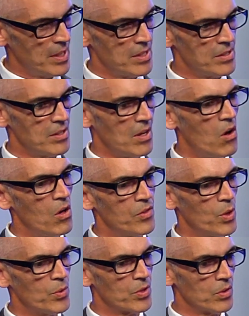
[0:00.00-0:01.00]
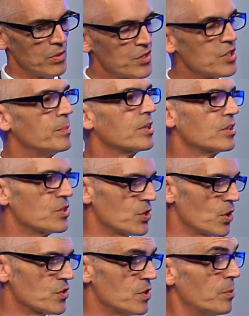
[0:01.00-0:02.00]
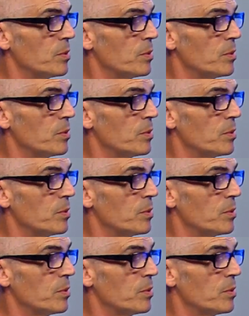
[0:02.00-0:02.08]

is, although there are legitimate concerns that